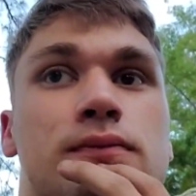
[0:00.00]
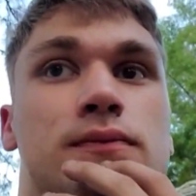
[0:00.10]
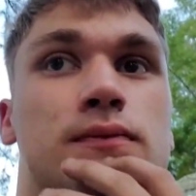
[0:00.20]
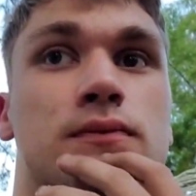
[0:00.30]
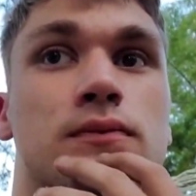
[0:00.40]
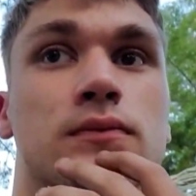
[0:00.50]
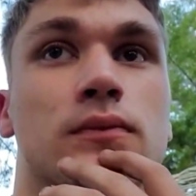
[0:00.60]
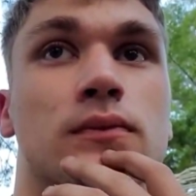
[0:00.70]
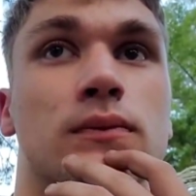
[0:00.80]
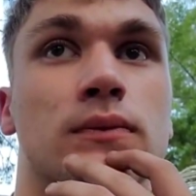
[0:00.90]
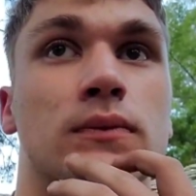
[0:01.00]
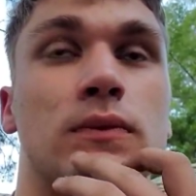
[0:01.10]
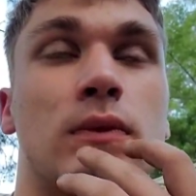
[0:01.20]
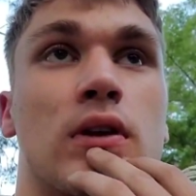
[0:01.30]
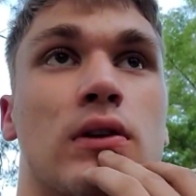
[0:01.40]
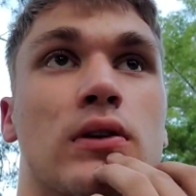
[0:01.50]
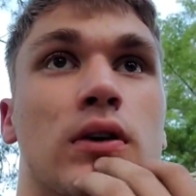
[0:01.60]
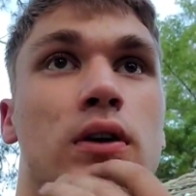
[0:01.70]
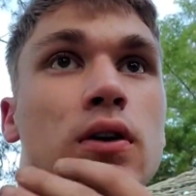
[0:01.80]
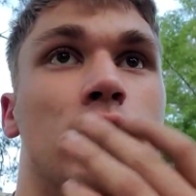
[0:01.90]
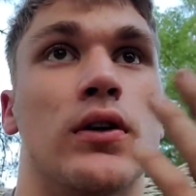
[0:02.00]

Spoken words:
(silence)